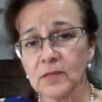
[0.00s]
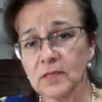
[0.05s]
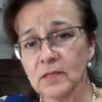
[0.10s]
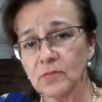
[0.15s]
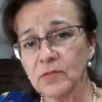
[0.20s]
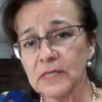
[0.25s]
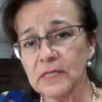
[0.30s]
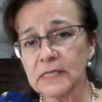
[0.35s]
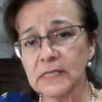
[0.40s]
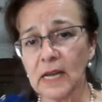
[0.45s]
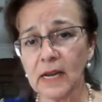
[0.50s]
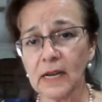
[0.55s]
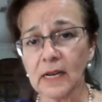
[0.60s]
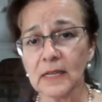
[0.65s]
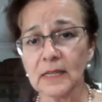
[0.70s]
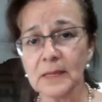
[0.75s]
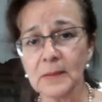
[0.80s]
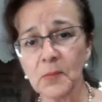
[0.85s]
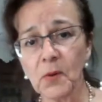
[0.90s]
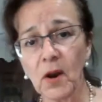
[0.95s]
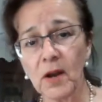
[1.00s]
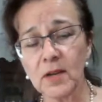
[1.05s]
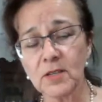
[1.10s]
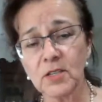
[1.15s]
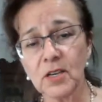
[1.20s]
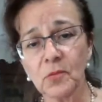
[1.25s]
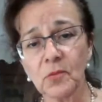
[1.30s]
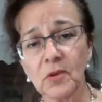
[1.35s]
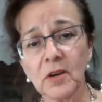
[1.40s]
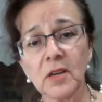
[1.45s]
It's a recycling
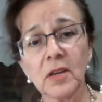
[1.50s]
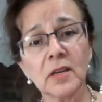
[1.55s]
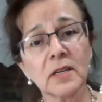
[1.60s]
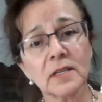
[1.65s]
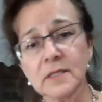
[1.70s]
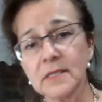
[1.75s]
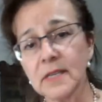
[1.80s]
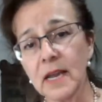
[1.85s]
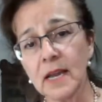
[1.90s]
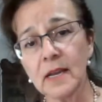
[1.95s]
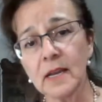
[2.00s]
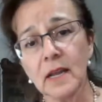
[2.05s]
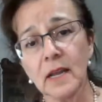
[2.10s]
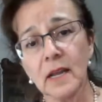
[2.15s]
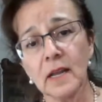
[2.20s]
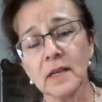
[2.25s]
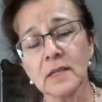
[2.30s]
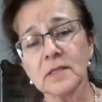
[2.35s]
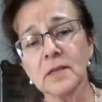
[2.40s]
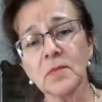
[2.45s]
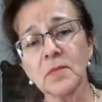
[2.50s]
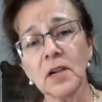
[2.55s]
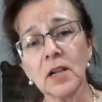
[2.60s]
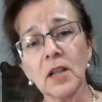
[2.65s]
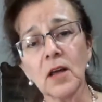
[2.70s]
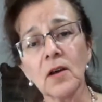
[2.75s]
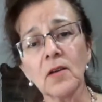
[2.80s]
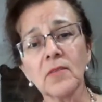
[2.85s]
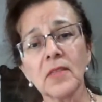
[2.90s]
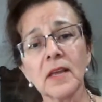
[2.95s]
project where you're going to take some
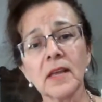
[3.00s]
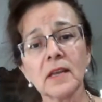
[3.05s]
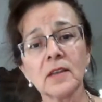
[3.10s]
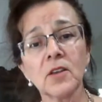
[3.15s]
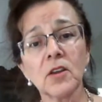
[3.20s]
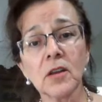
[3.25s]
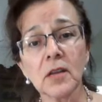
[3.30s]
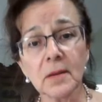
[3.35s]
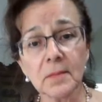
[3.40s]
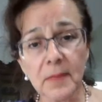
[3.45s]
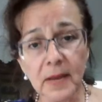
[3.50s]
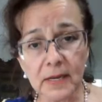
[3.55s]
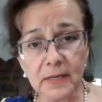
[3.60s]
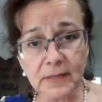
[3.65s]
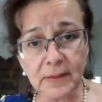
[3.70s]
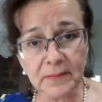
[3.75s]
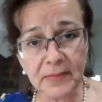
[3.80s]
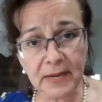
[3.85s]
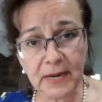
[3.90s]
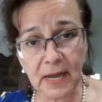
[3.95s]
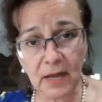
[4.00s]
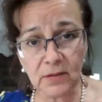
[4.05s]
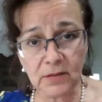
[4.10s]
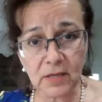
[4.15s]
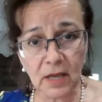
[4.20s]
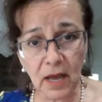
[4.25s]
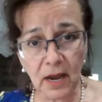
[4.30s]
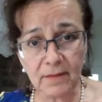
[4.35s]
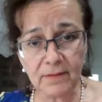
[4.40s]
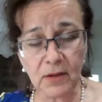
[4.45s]
clothing and you're going to make something
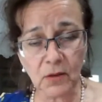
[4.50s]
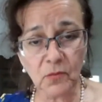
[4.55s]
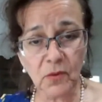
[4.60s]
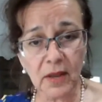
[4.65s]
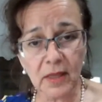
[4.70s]
else out of it,